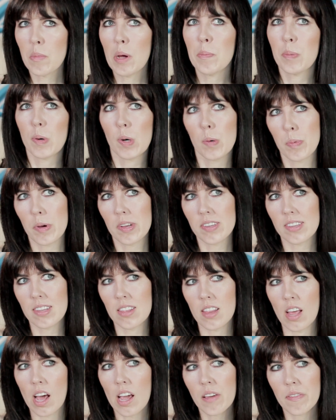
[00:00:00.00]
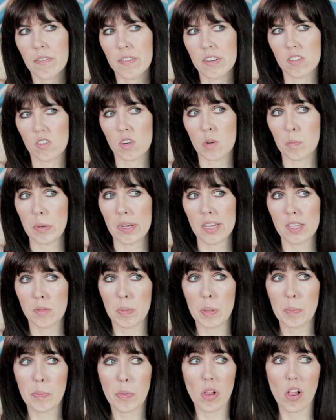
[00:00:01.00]
like my purpose in life is to piss
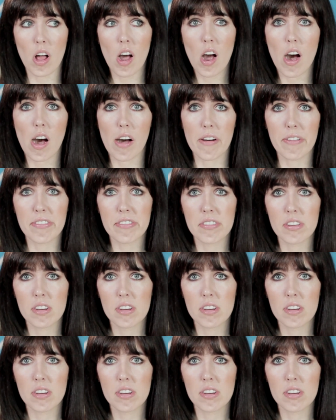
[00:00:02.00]
people off.